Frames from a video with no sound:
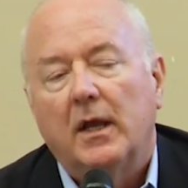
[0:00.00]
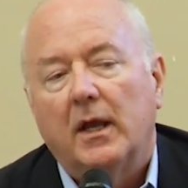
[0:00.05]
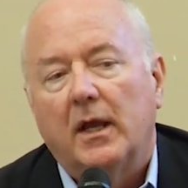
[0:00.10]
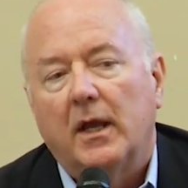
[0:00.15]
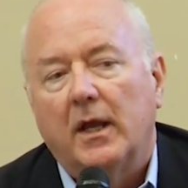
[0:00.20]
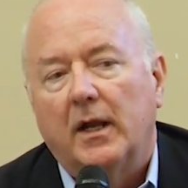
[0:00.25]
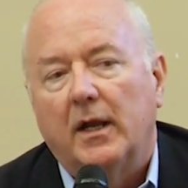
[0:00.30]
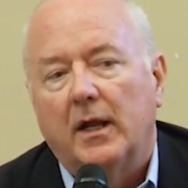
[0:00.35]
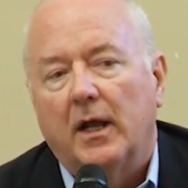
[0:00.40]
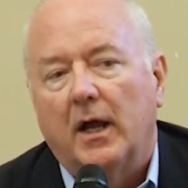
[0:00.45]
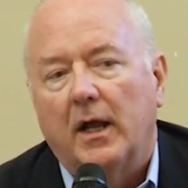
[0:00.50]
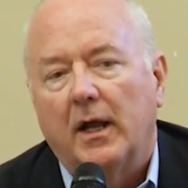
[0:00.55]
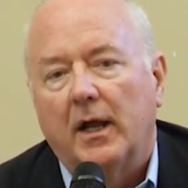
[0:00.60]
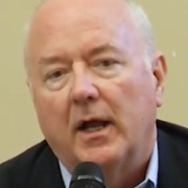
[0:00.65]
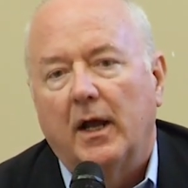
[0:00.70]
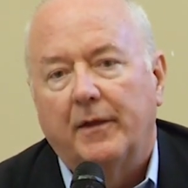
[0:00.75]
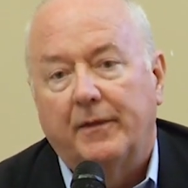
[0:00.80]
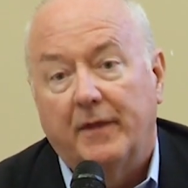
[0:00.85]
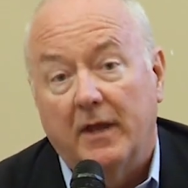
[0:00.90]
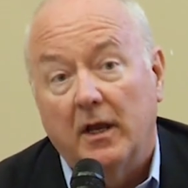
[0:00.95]
And
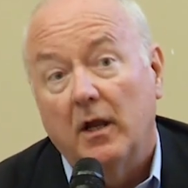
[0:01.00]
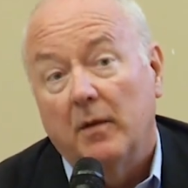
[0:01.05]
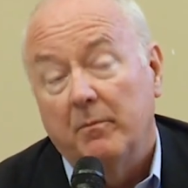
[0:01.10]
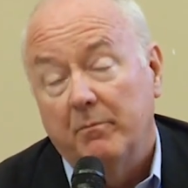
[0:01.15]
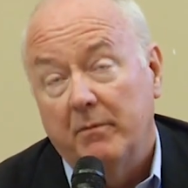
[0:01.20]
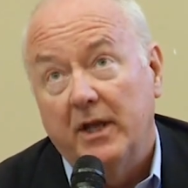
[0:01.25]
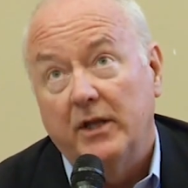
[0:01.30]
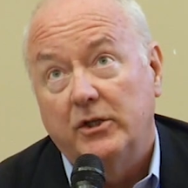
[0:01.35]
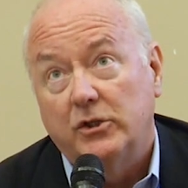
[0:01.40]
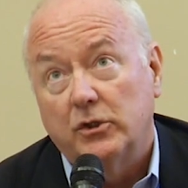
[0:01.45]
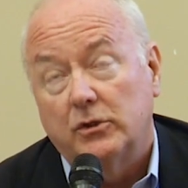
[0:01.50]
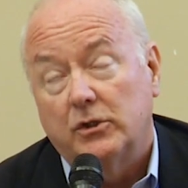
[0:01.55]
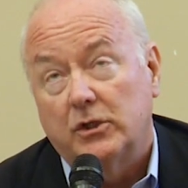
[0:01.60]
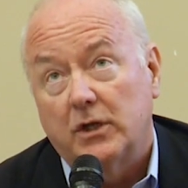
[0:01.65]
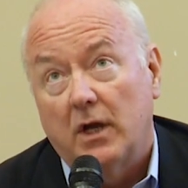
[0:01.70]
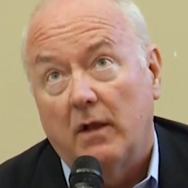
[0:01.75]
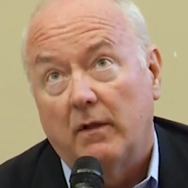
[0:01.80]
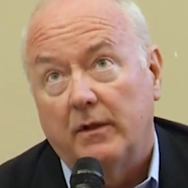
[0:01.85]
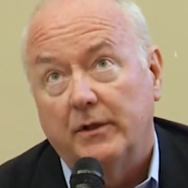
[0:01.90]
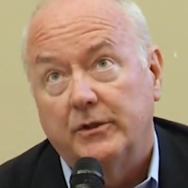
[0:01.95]
I think a major
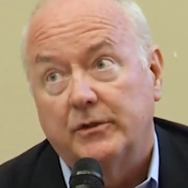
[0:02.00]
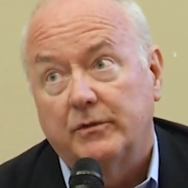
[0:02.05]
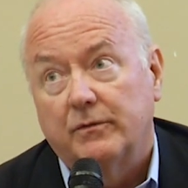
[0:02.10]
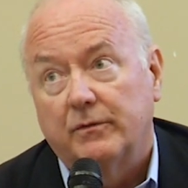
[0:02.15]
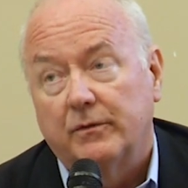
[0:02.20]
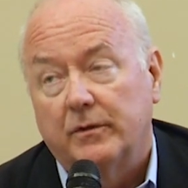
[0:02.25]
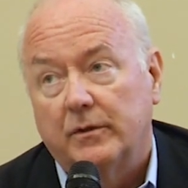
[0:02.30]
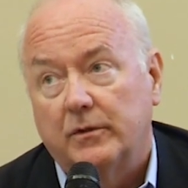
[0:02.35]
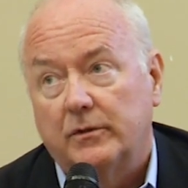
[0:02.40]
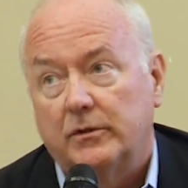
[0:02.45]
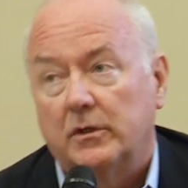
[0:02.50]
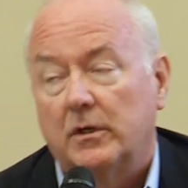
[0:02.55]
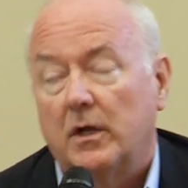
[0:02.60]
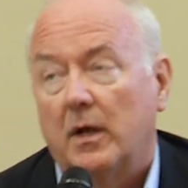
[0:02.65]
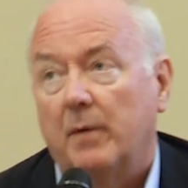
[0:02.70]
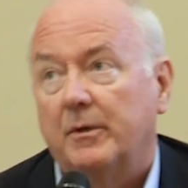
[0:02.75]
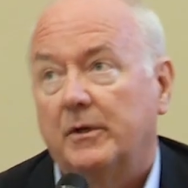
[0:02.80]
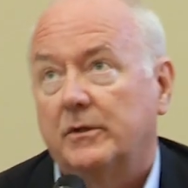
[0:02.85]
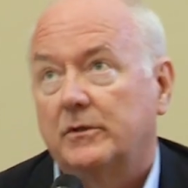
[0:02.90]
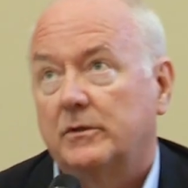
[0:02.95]
challenge for the
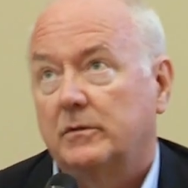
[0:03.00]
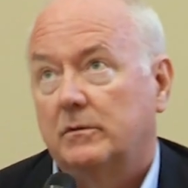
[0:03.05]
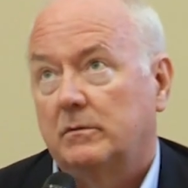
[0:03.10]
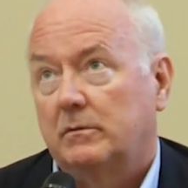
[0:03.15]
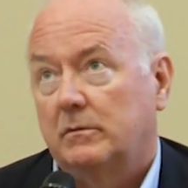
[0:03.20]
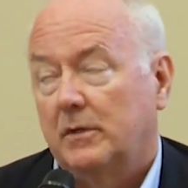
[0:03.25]
genomics